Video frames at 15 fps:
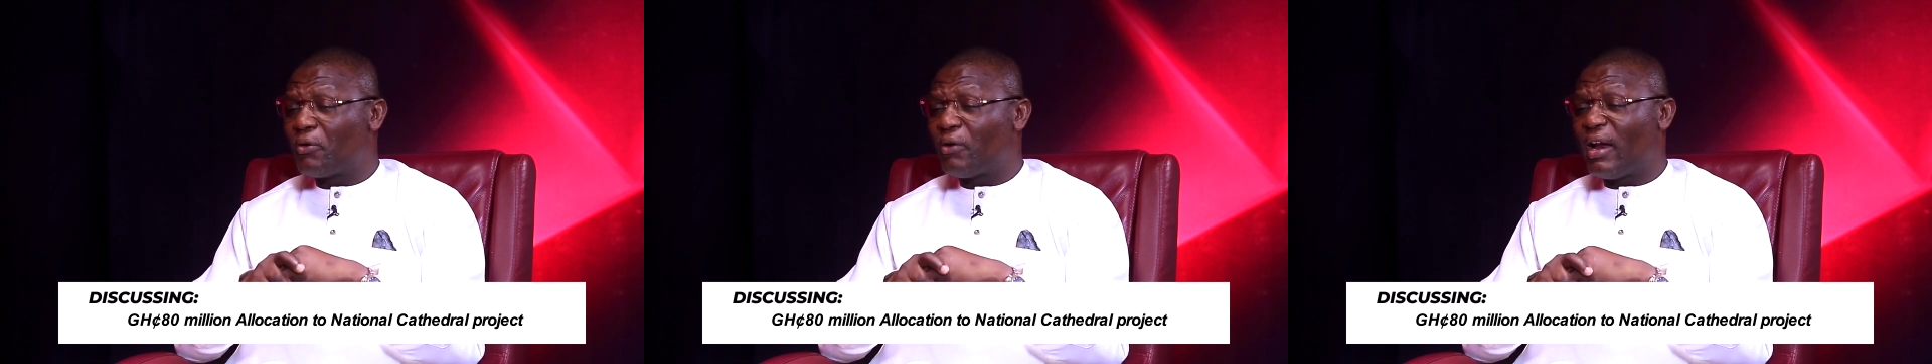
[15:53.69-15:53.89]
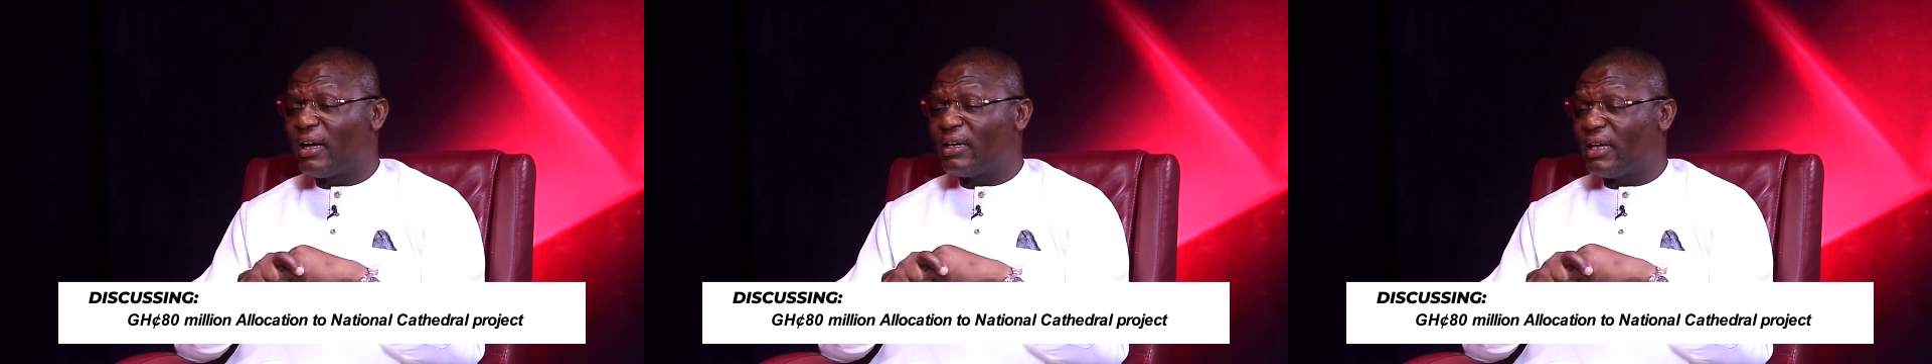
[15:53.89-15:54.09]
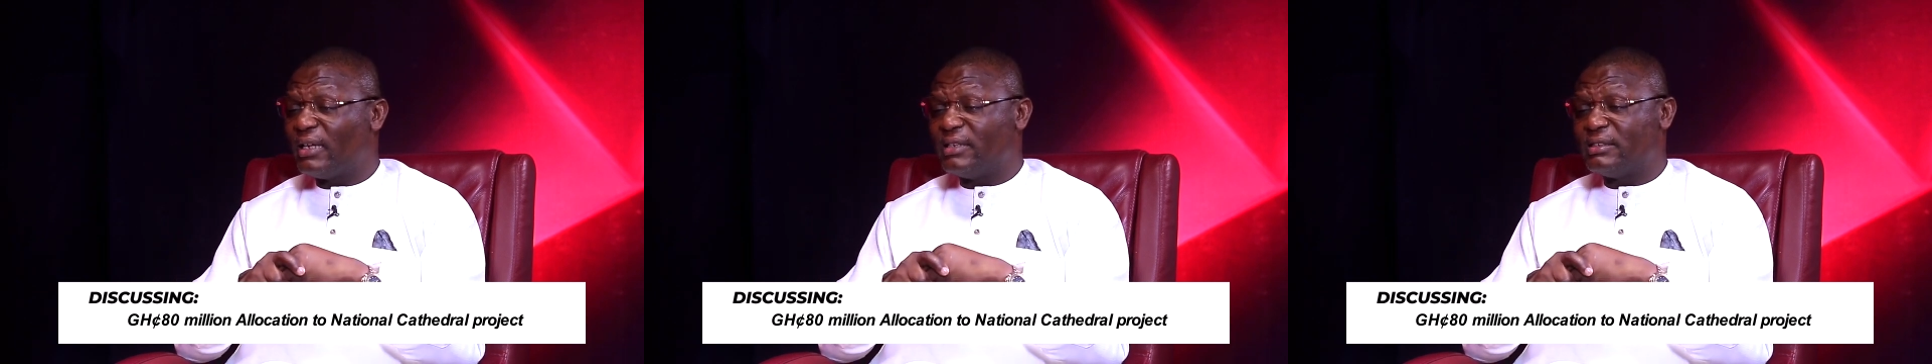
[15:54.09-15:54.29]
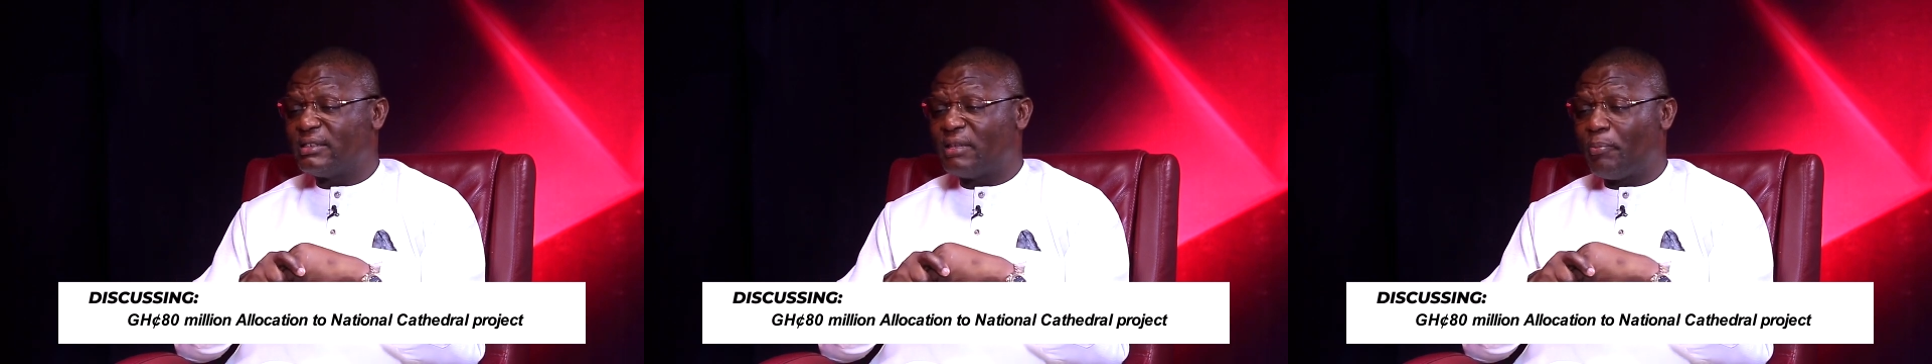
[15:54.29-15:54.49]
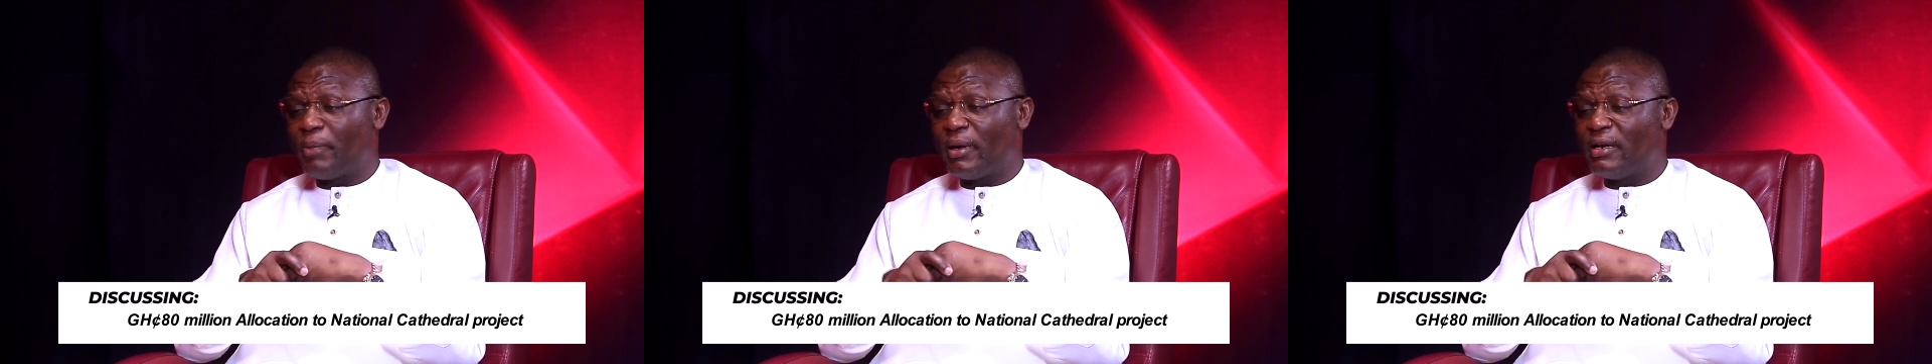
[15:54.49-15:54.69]
not
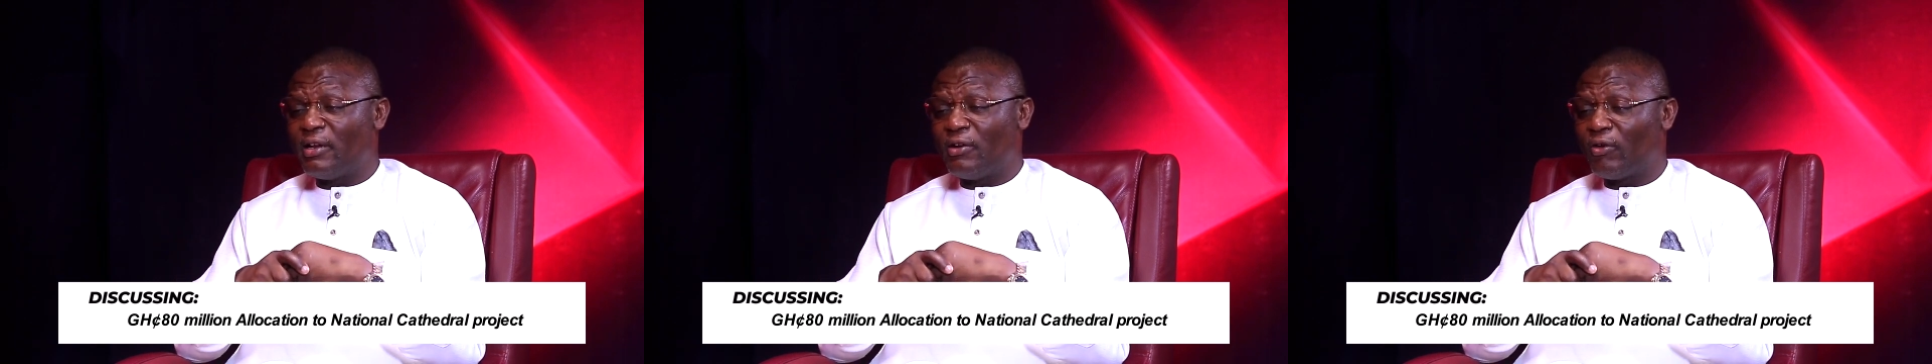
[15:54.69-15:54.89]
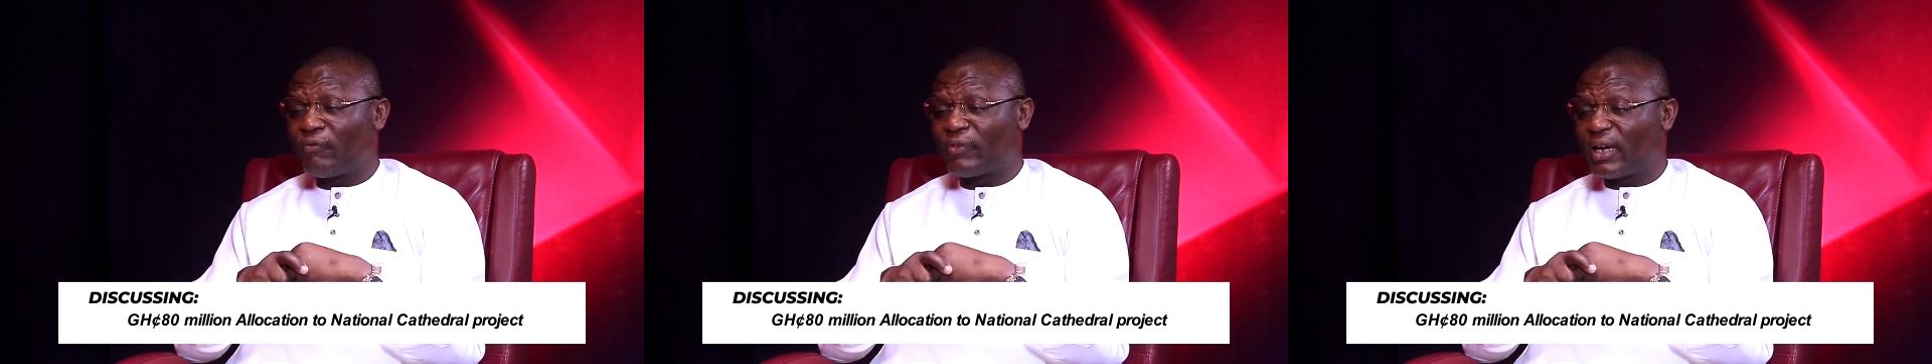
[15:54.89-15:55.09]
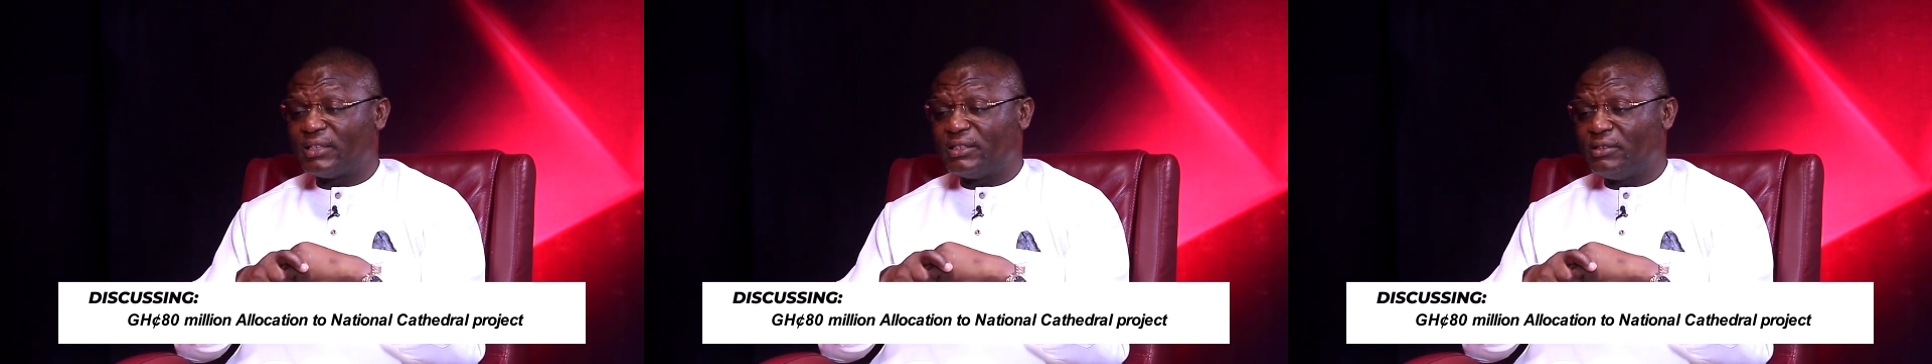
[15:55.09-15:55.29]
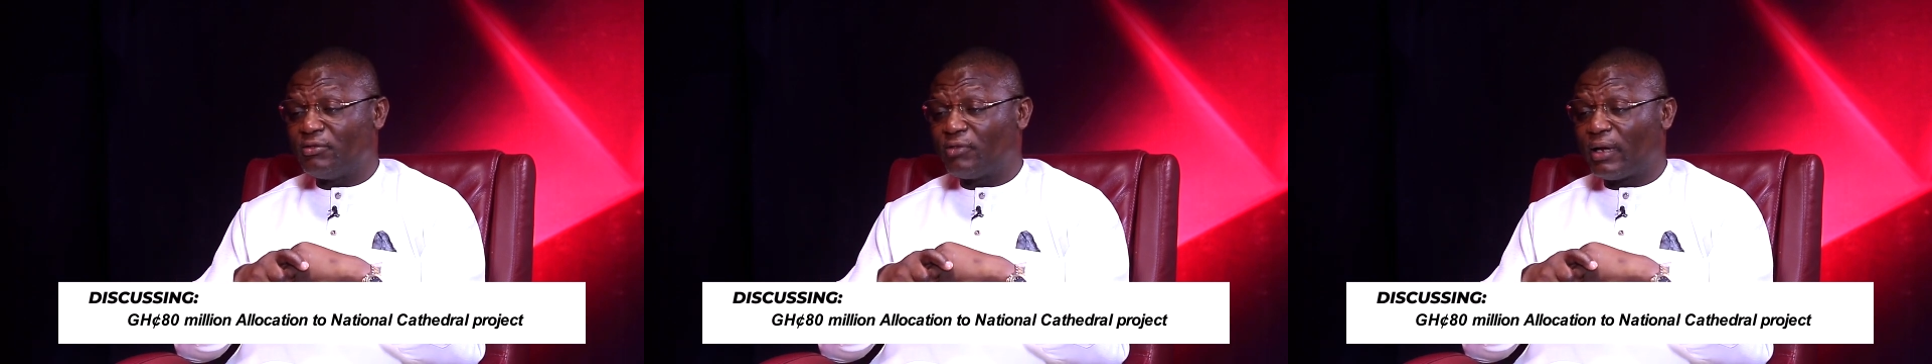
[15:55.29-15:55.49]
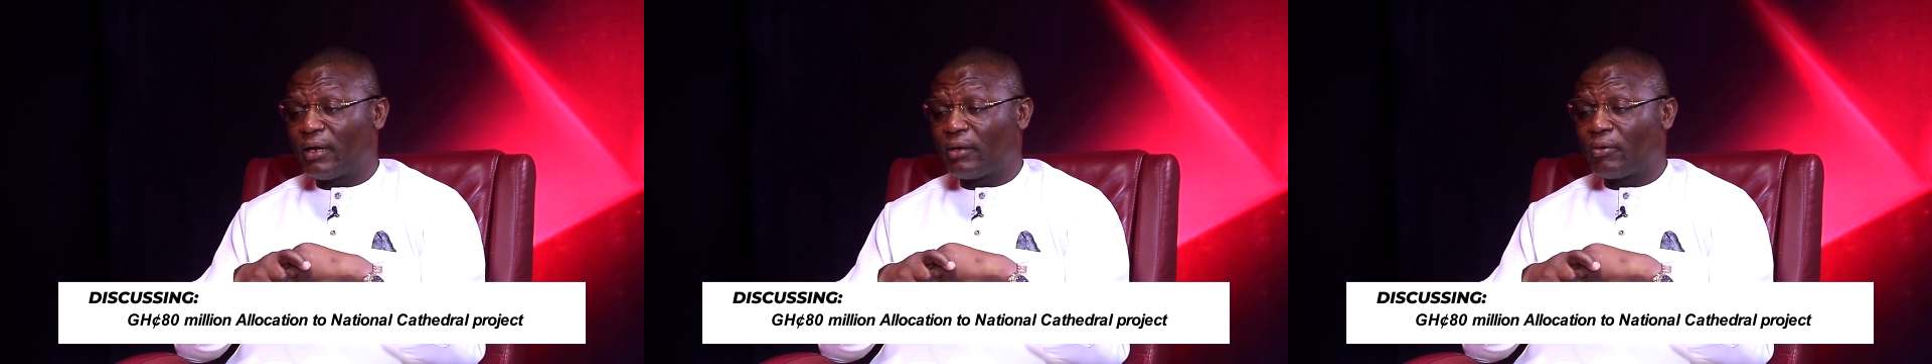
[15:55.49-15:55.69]
against the building of
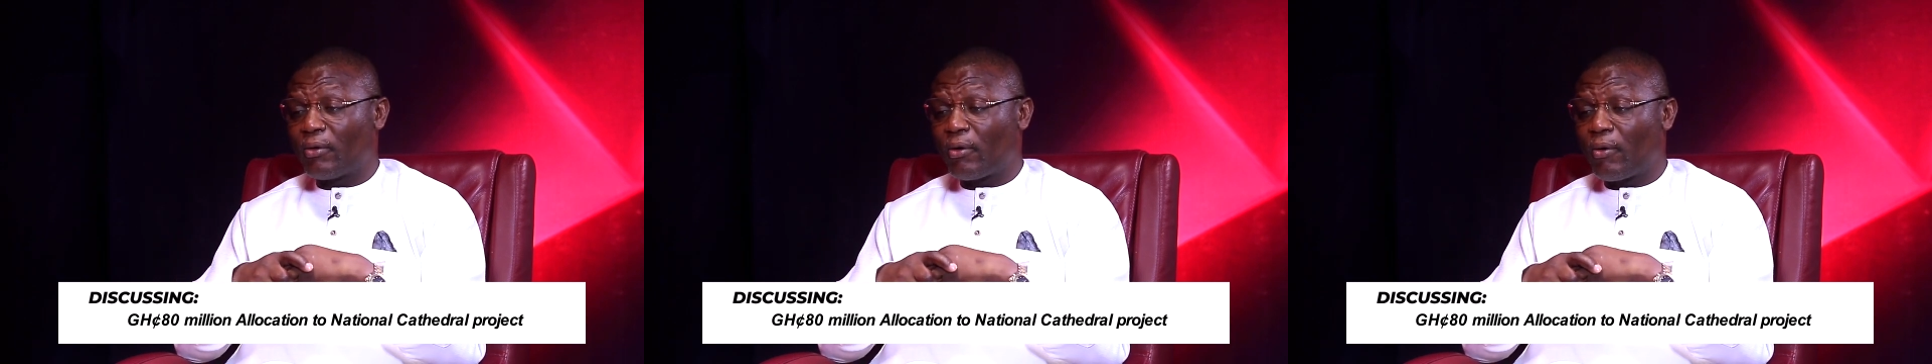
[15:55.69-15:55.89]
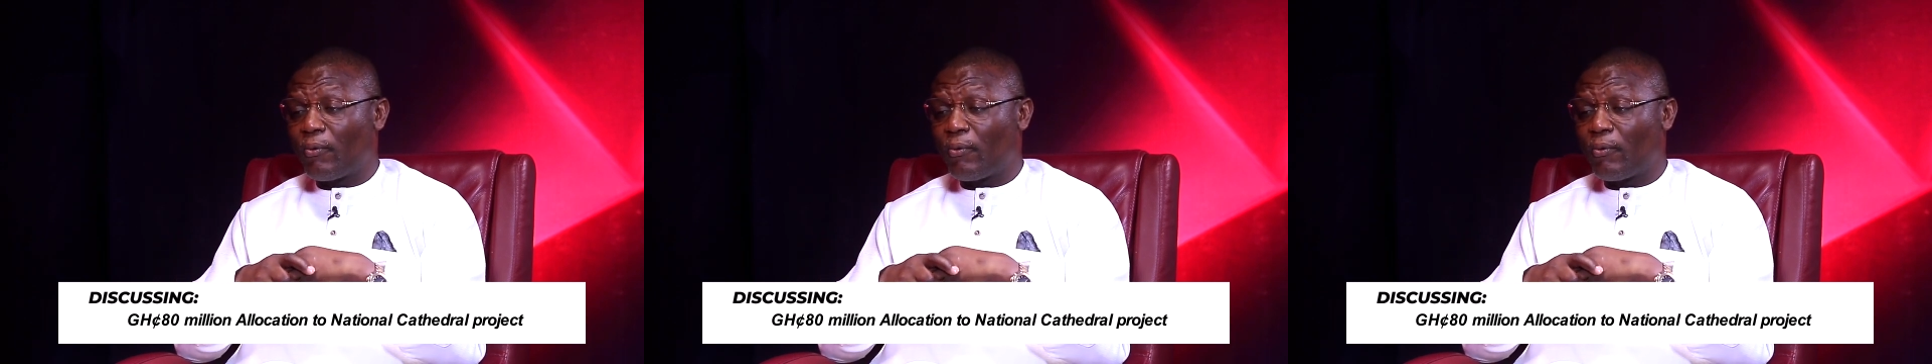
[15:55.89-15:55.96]
cathedral,